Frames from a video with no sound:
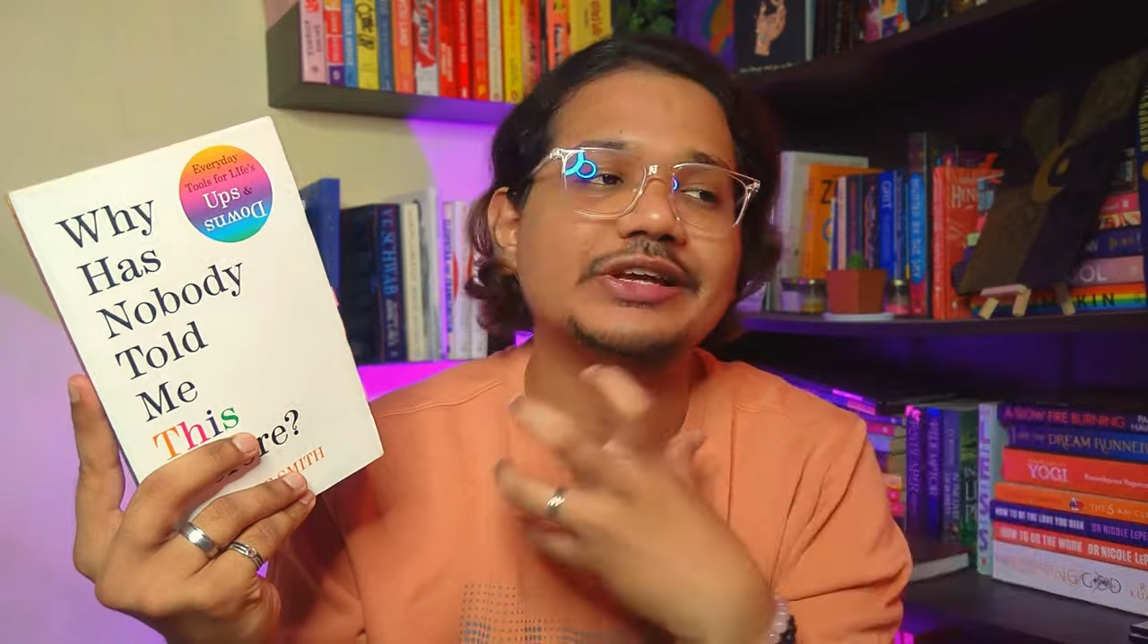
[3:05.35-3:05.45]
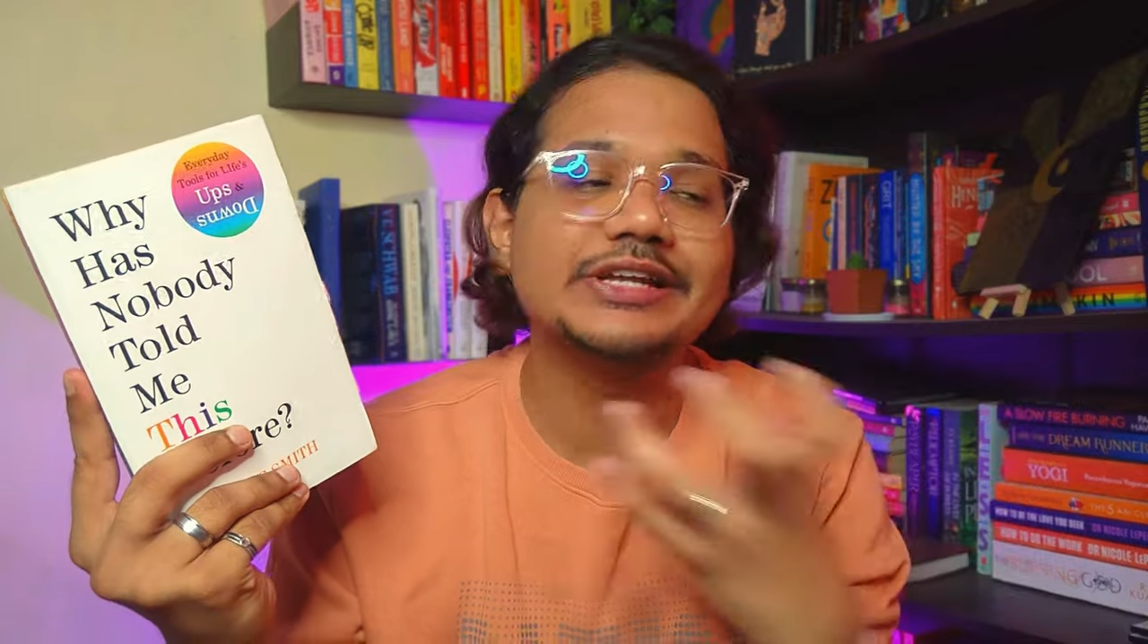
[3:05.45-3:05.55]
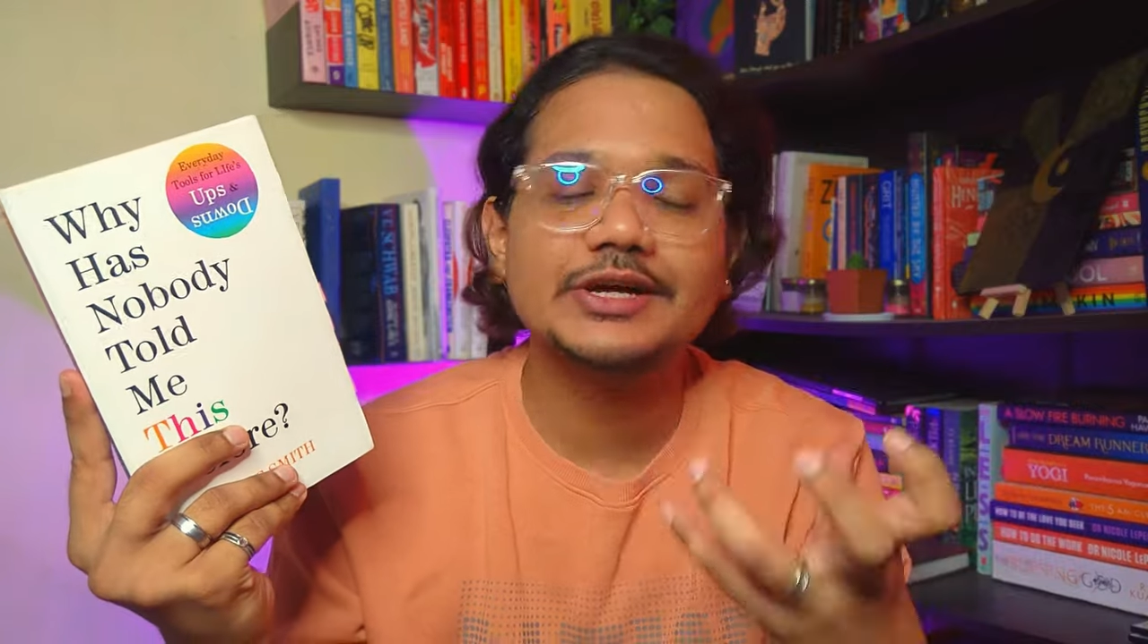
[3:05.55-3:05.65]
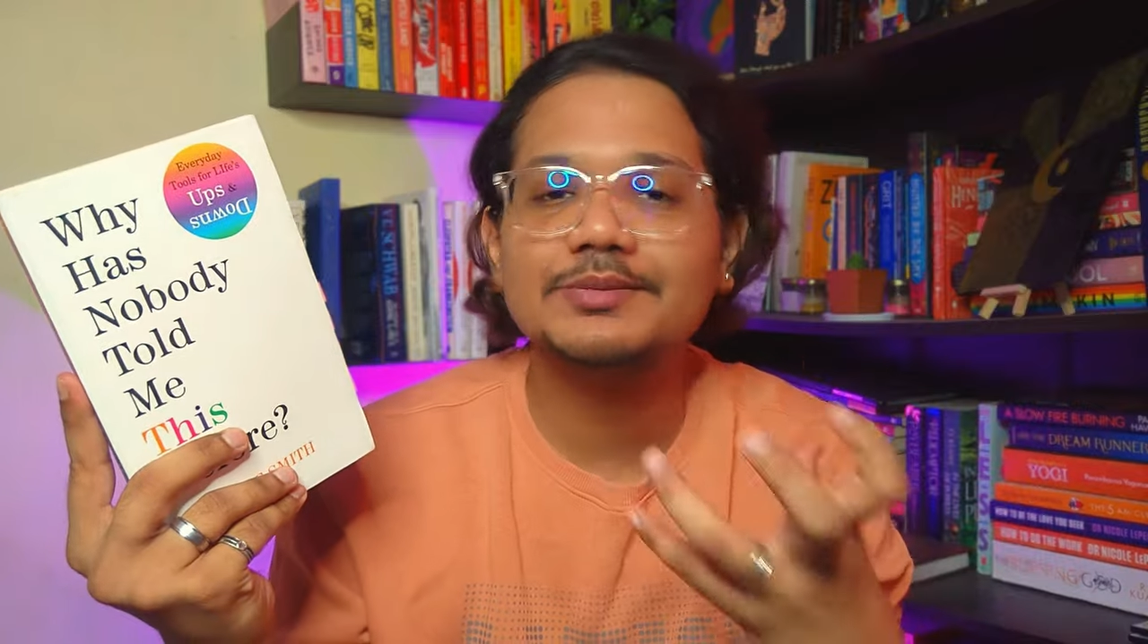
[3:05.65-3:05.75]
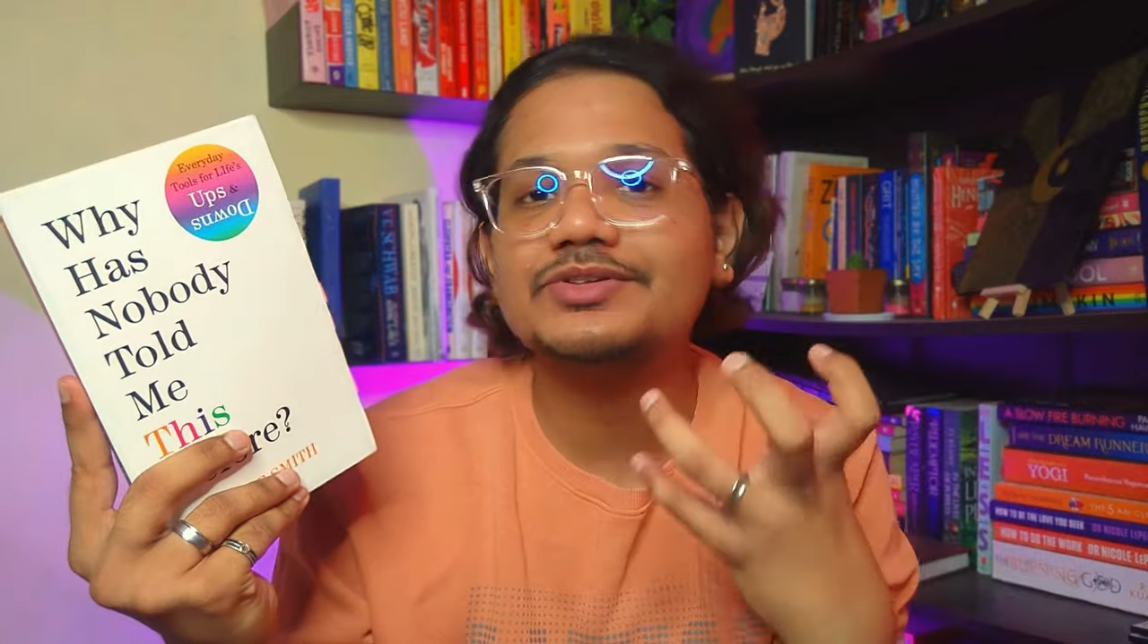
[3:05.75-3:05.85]

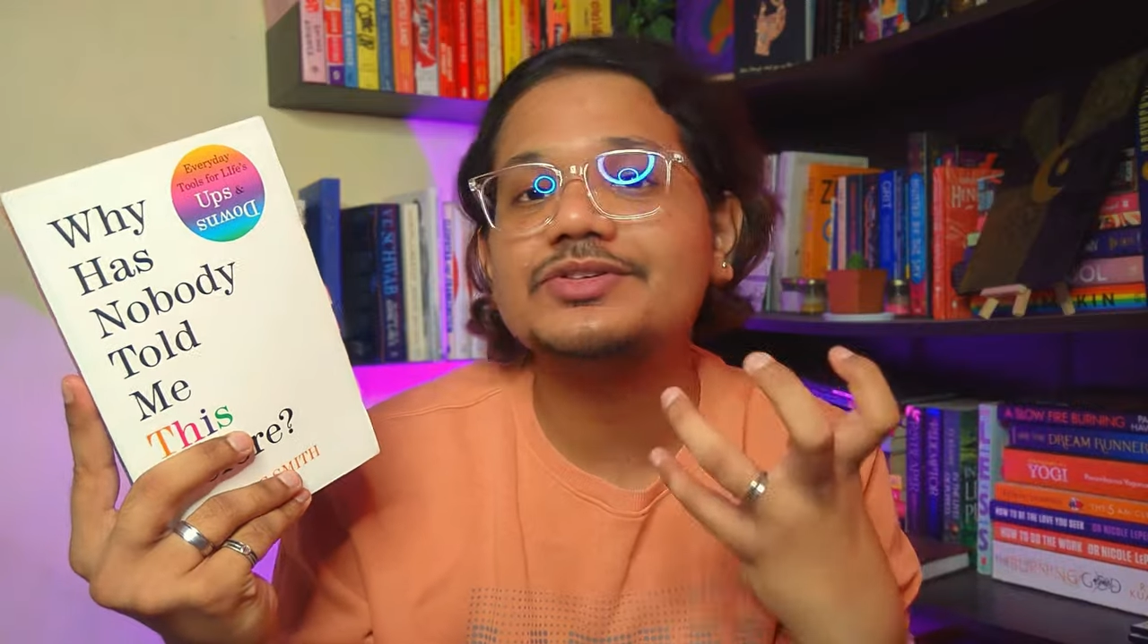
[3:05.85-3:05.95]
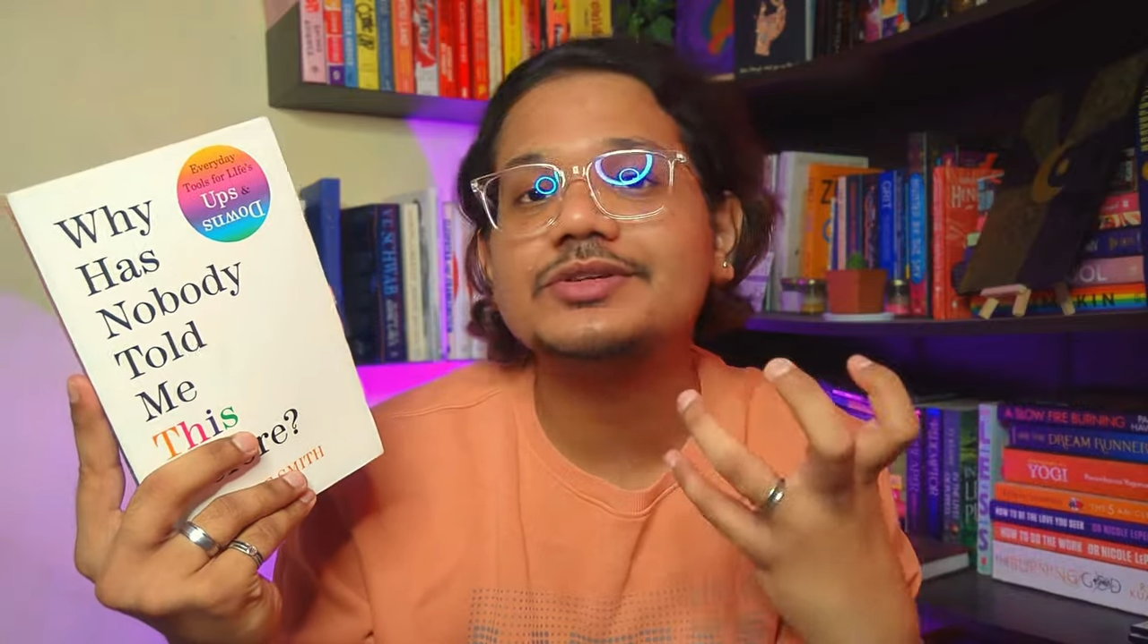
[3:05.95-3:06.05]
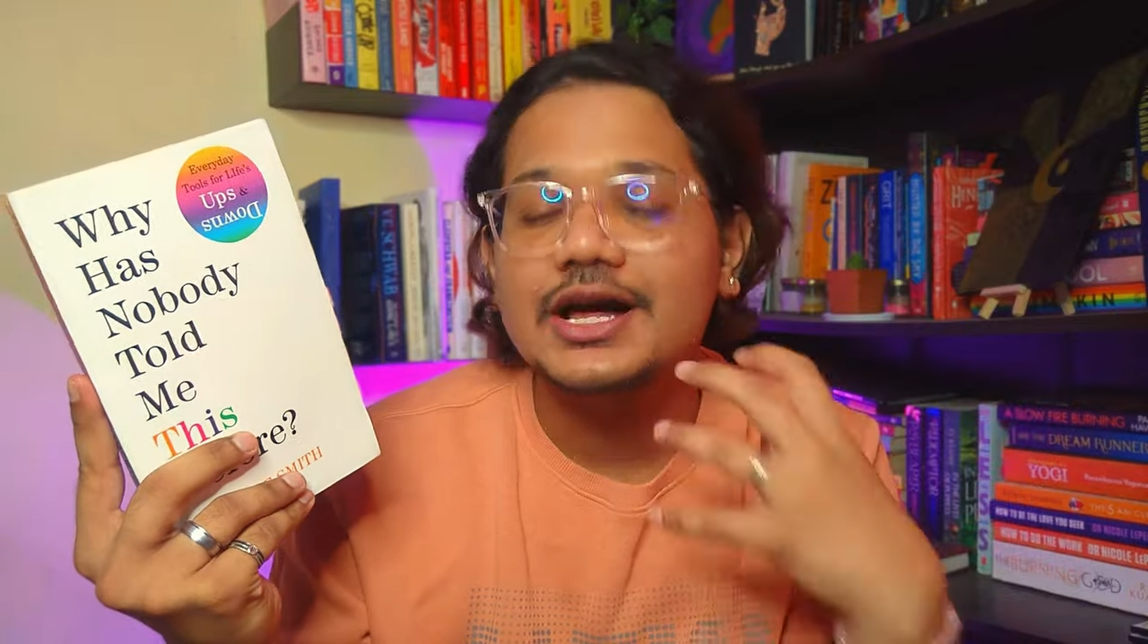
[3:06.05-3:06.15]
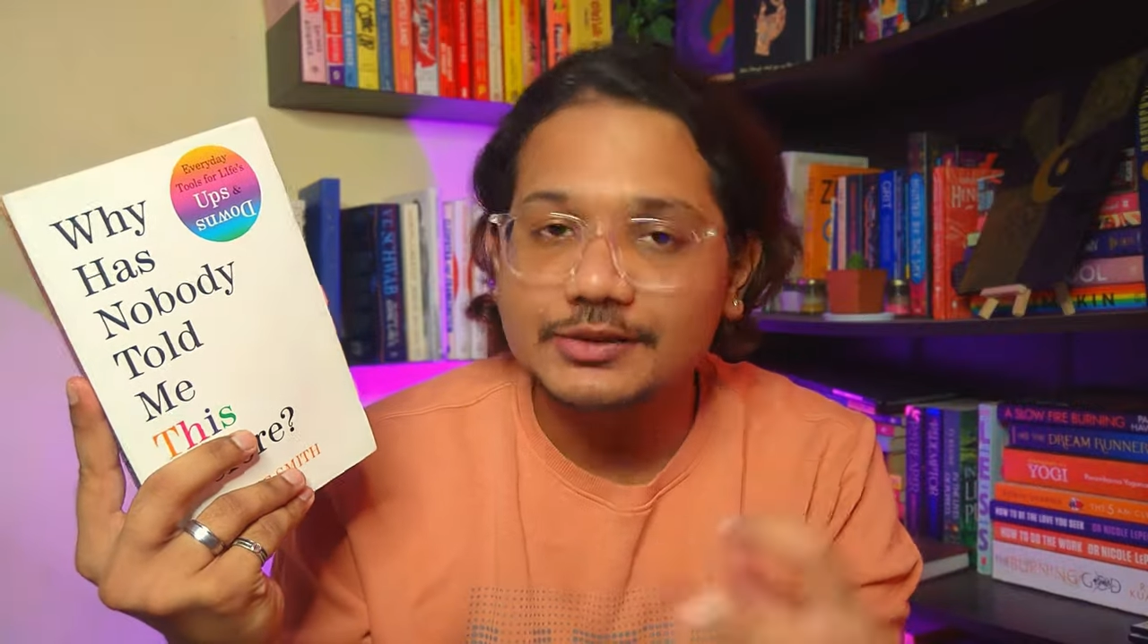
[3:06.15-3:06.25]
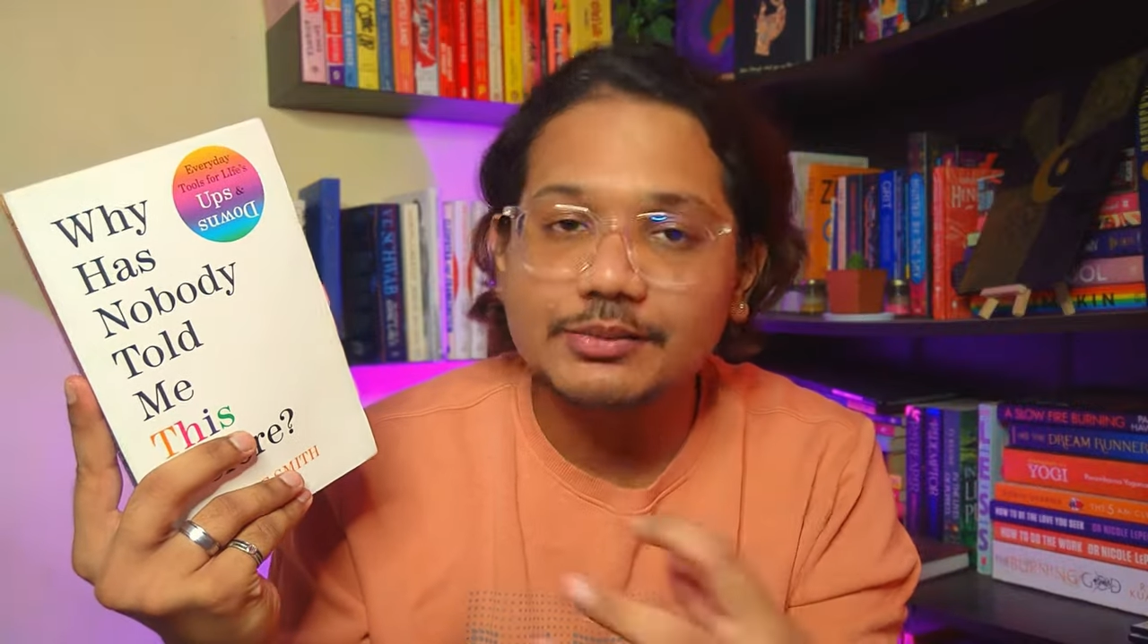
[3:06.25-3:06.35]
inhibits
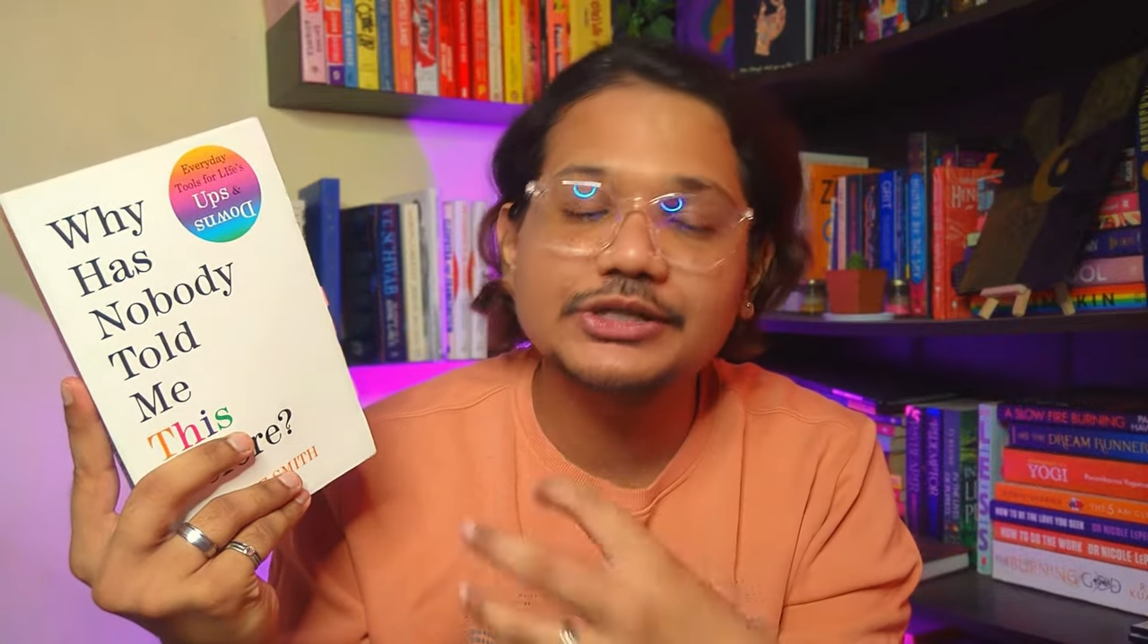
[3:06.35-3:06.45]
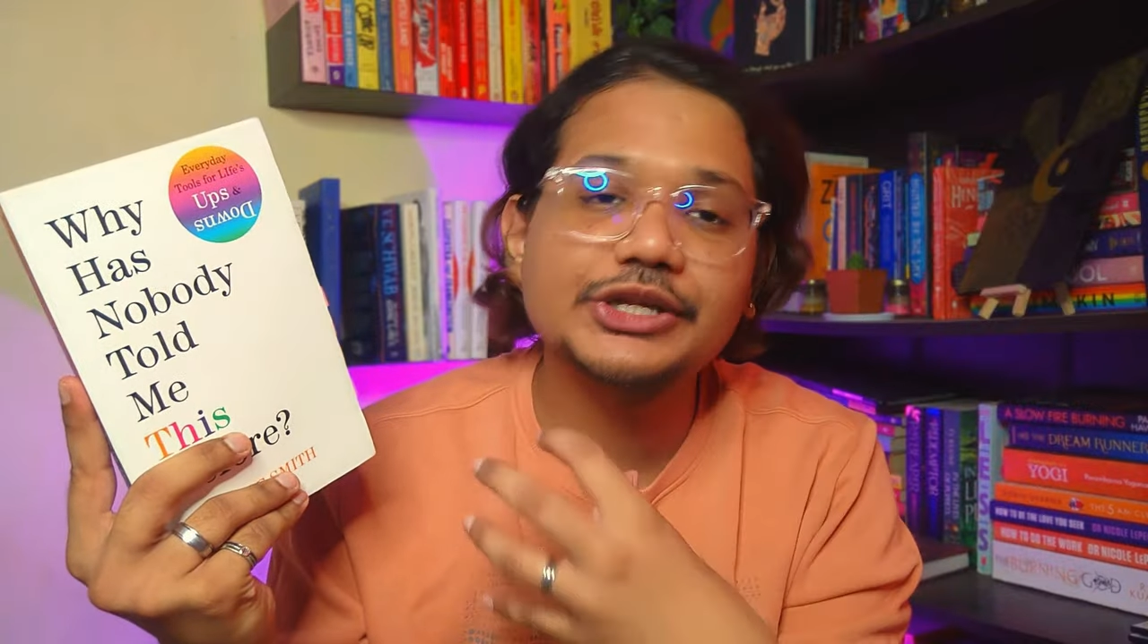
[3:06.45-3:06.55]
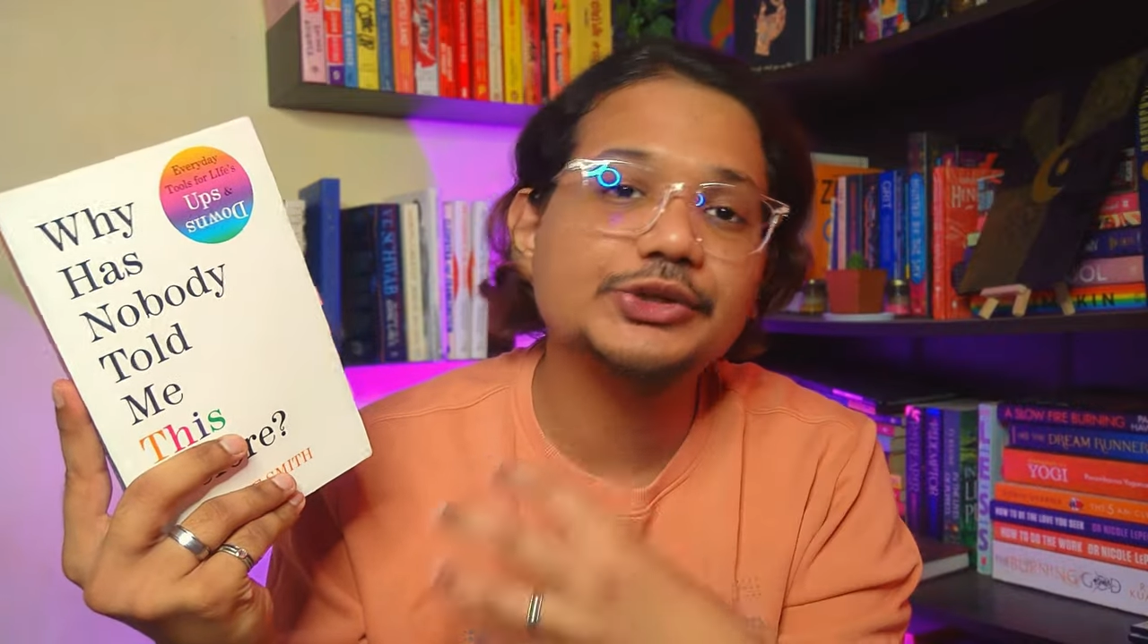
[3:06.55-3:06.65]
our ability